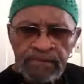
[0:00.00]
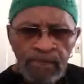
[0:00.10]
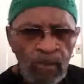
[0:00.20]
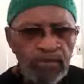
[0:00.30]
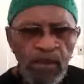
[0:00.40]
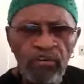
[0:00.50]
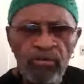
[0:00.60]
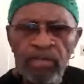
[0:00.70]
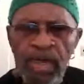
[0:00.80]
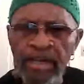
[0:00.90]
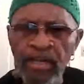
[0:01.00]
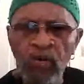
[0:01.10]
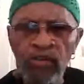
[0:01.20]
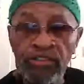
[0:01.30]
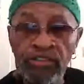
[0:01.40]
Don't talk to me. I know
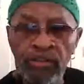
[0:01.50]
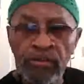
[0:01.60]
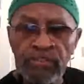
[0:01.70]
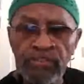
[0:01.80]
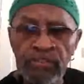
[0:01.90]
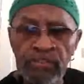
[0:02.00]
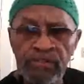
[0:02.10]
who the terrorist is.